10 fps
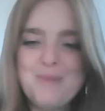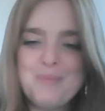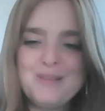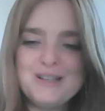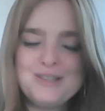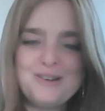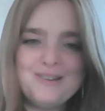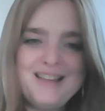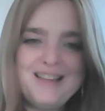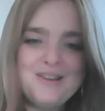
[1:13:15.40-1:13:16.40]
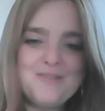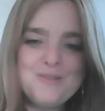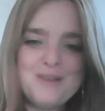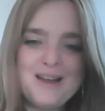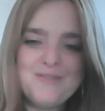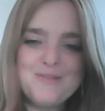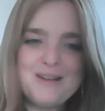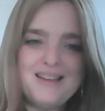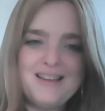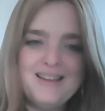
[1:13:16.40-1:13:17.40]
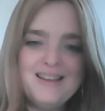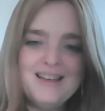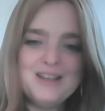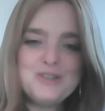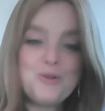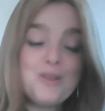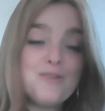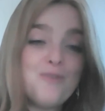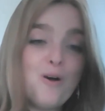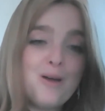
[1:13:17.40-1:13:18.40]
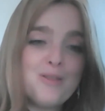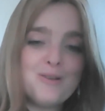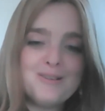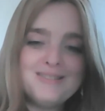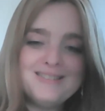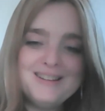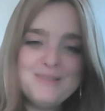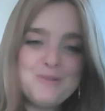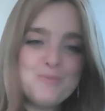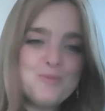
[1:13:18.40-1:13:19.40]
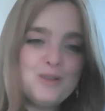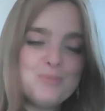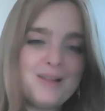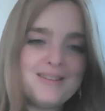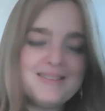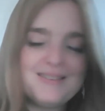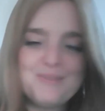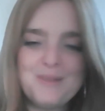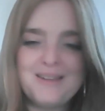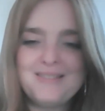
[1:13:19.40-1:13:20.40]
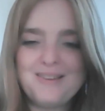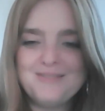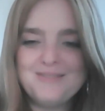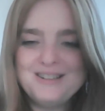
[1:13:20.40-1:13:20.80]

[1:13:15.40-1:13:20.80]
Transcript: you. My pleasure. Thank you, everyone. Have Thank a great day. Enjoy the fall weather. We're really blessed this week. So